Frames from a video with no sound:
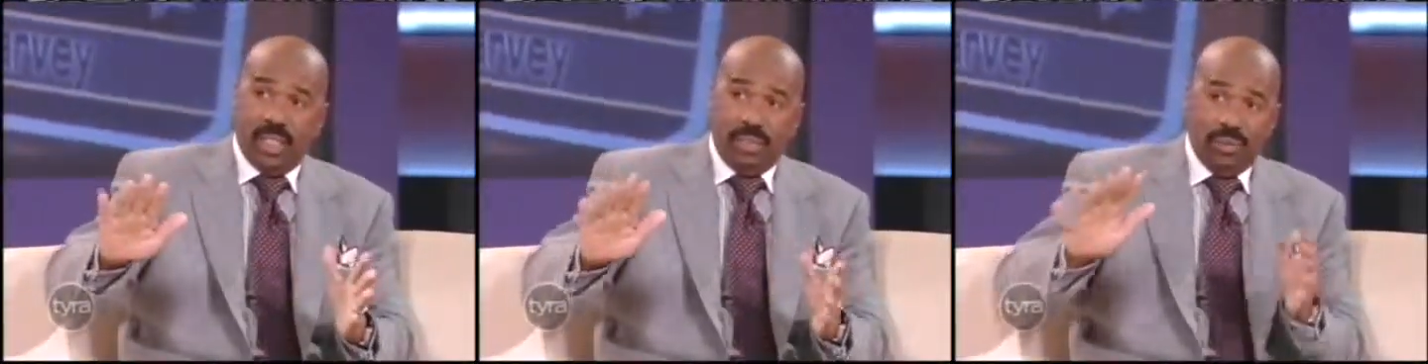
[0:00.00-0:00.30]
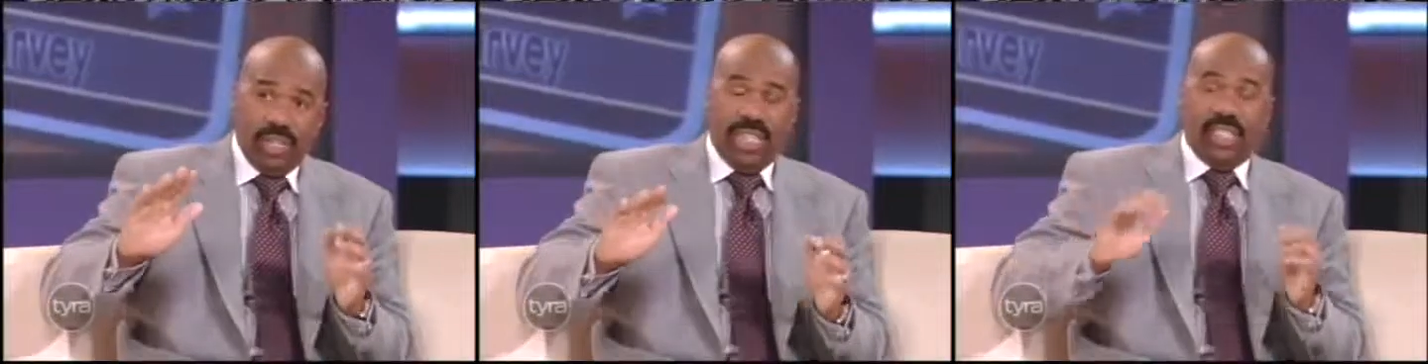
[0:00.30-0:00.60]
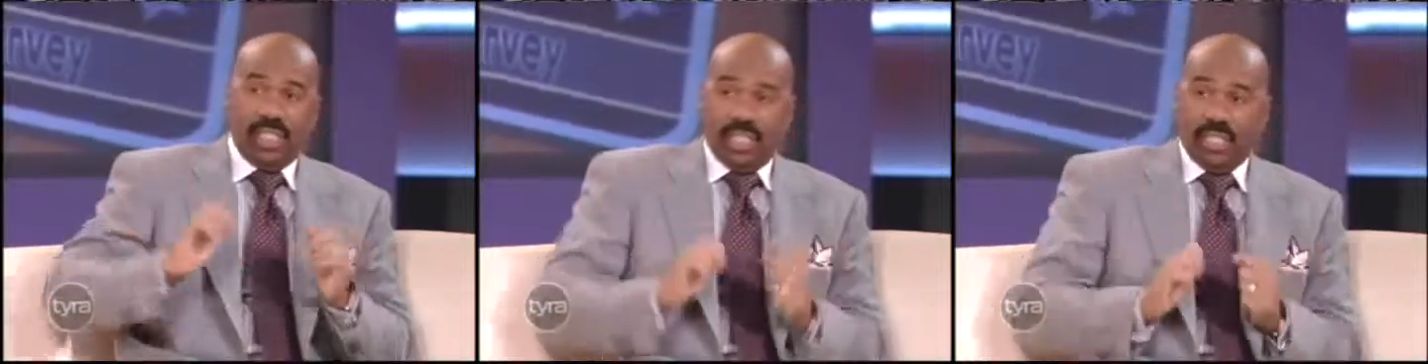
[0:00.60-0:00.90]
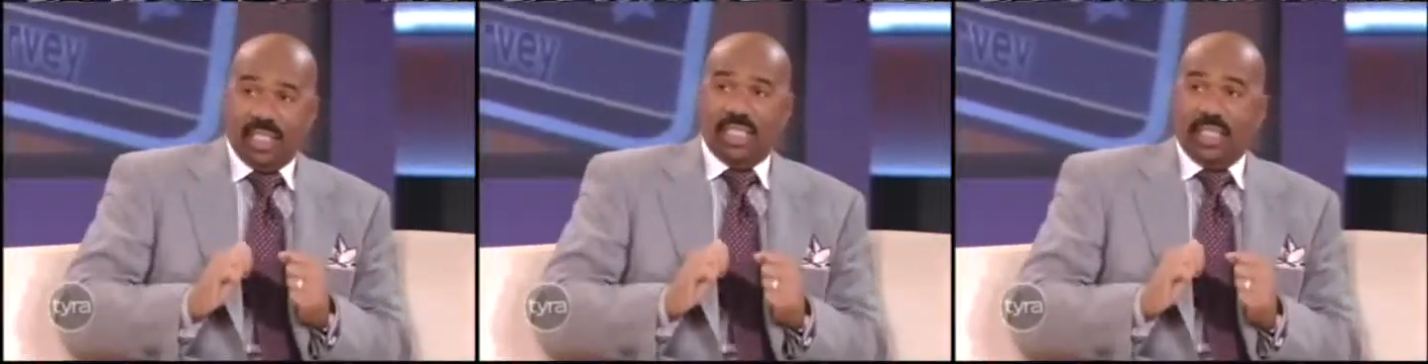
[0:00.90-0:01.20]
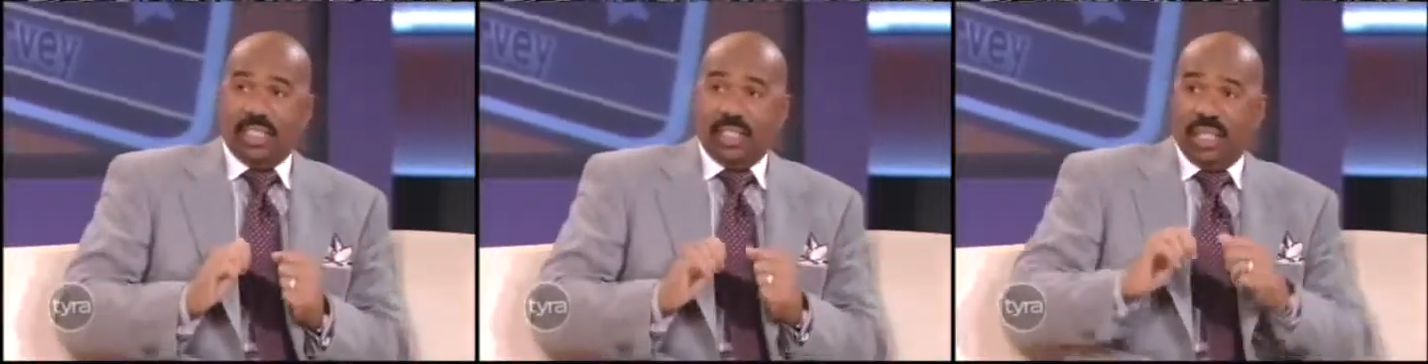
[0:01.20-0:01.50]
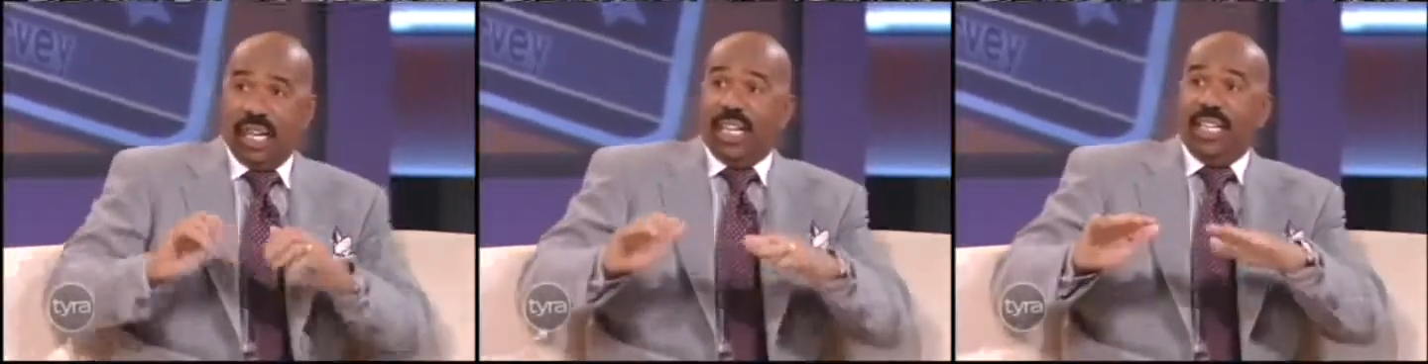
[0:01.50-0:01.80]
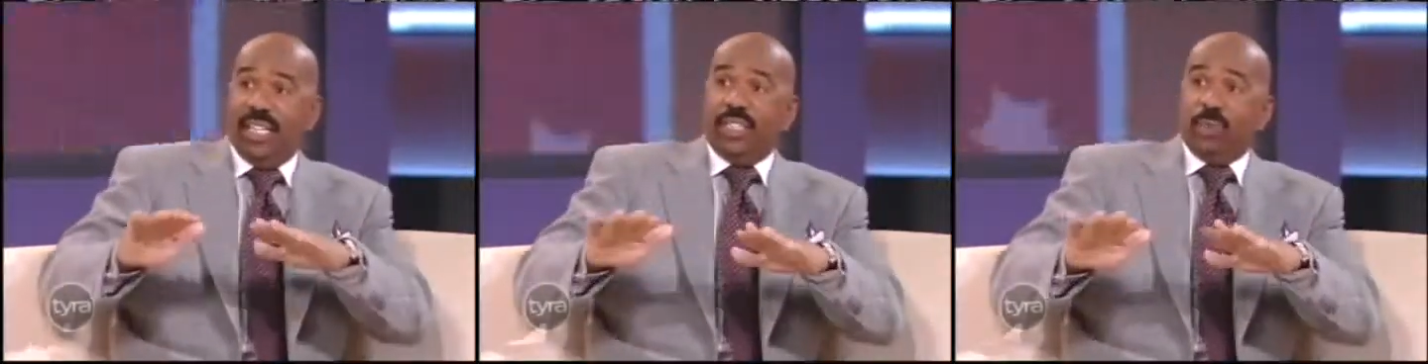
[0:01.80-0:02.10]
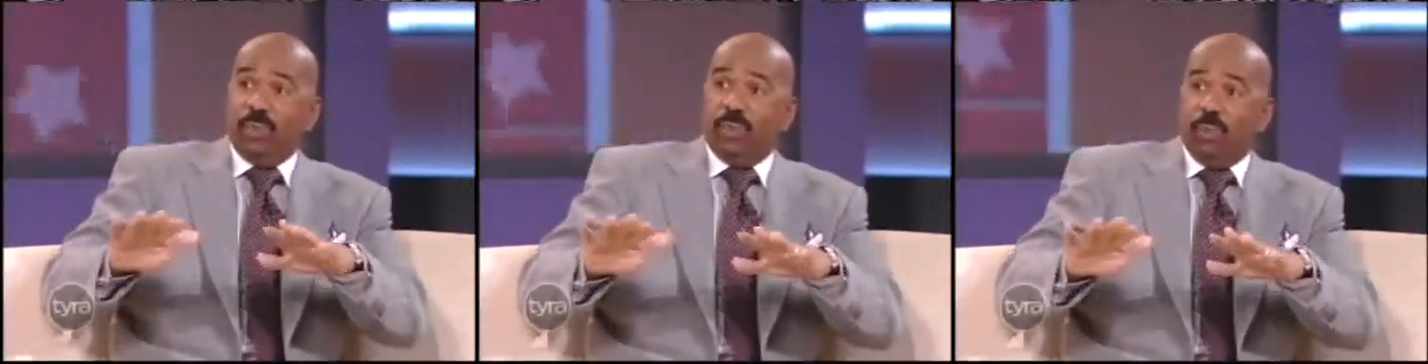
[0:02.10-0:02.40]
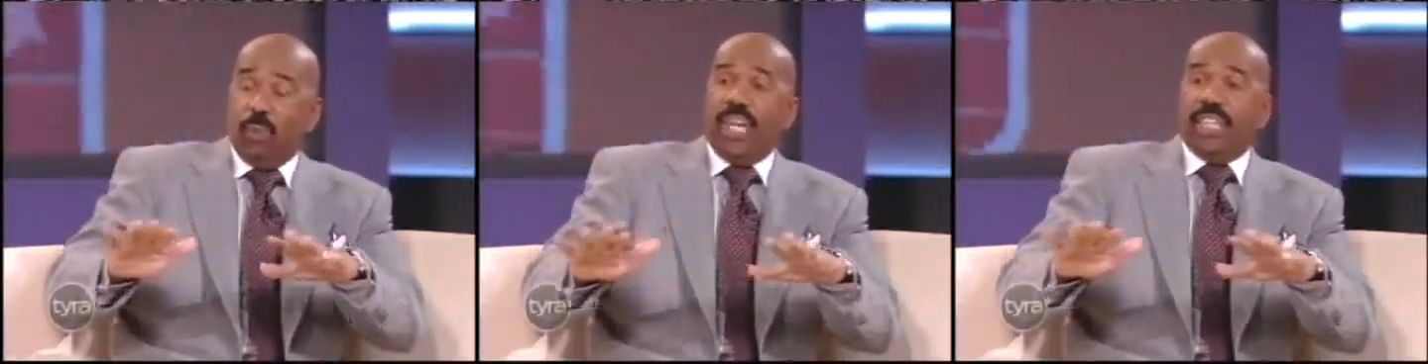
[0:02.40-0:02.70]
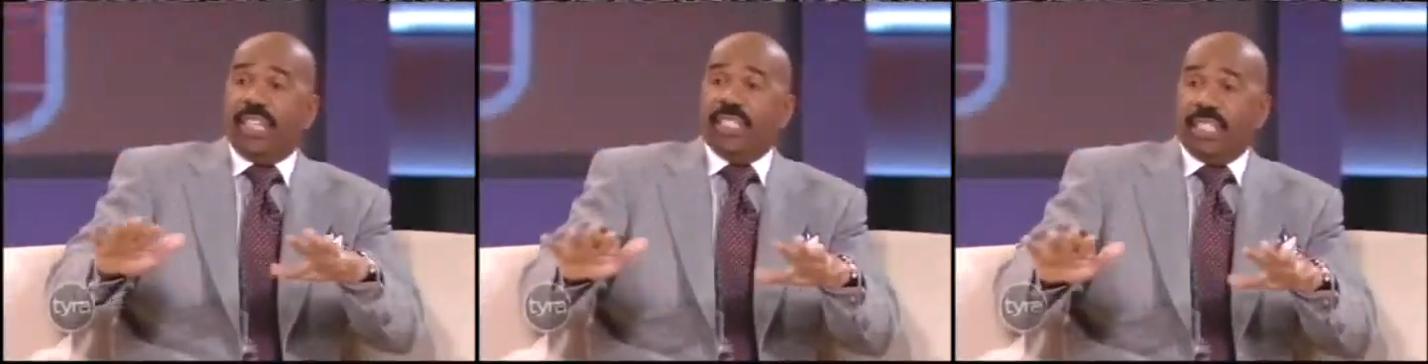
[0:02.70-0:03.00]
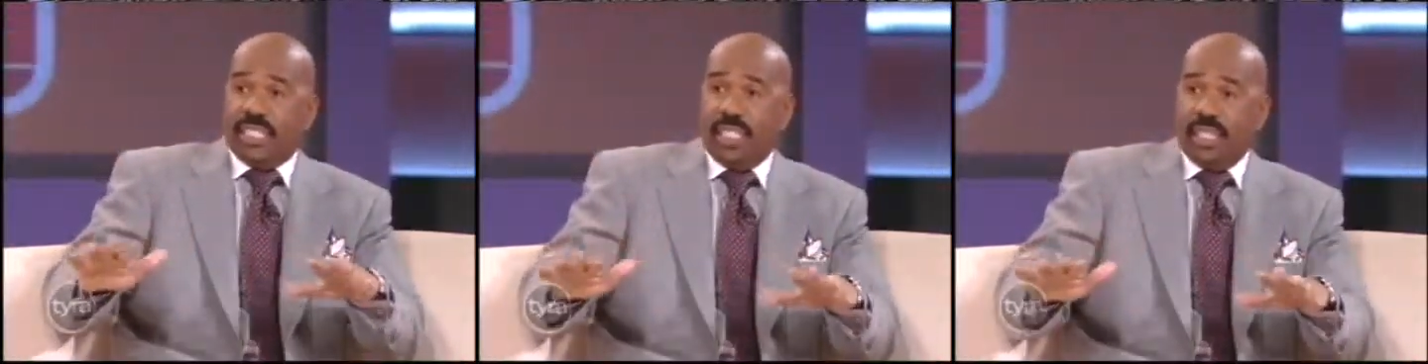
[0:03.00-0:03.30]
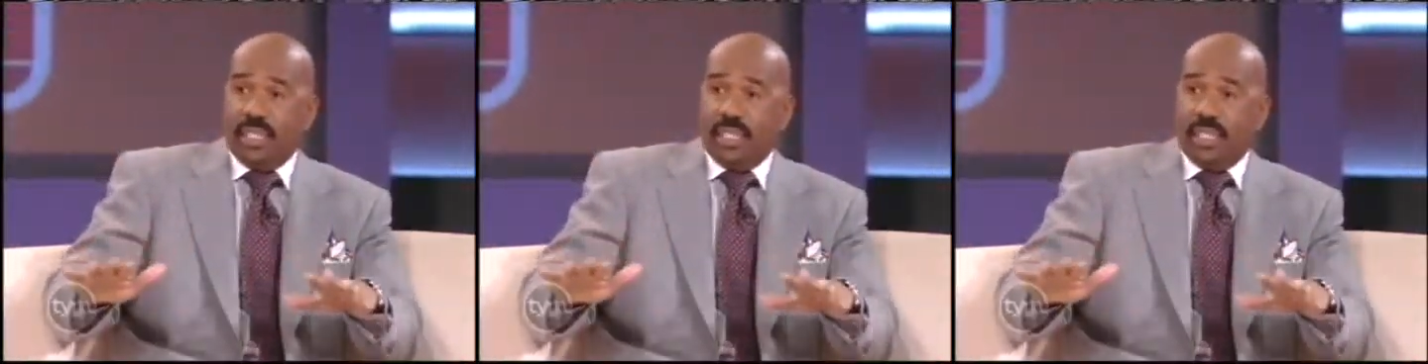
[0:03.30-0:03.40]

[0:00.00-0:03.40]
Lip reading: and you've got the good sense to at least wait and see,